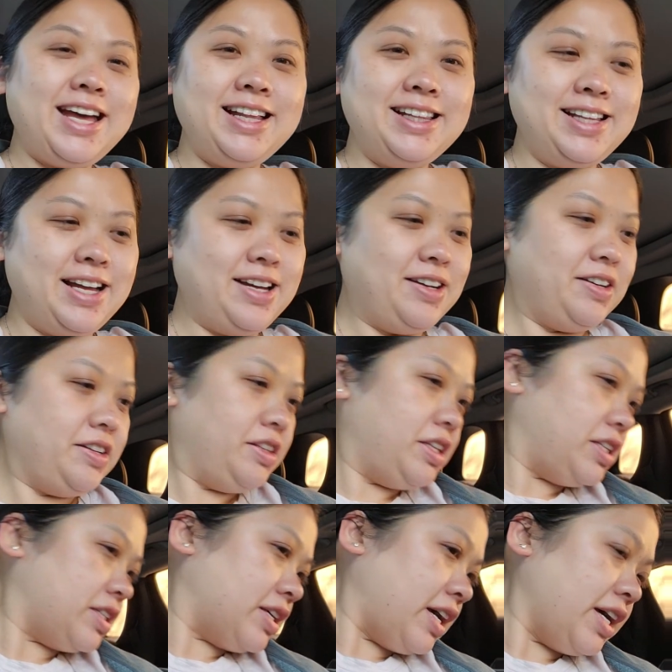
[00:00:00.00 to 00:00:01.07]
Hello,
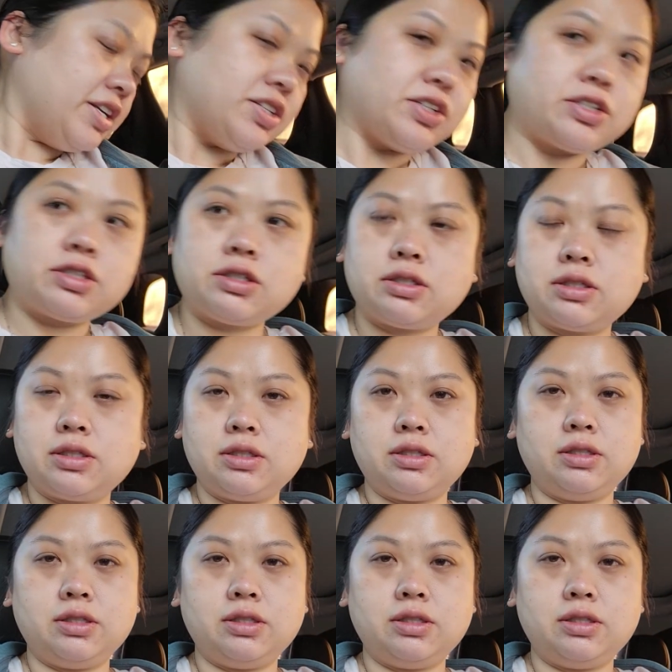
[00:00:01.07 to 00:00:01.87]
this guy just,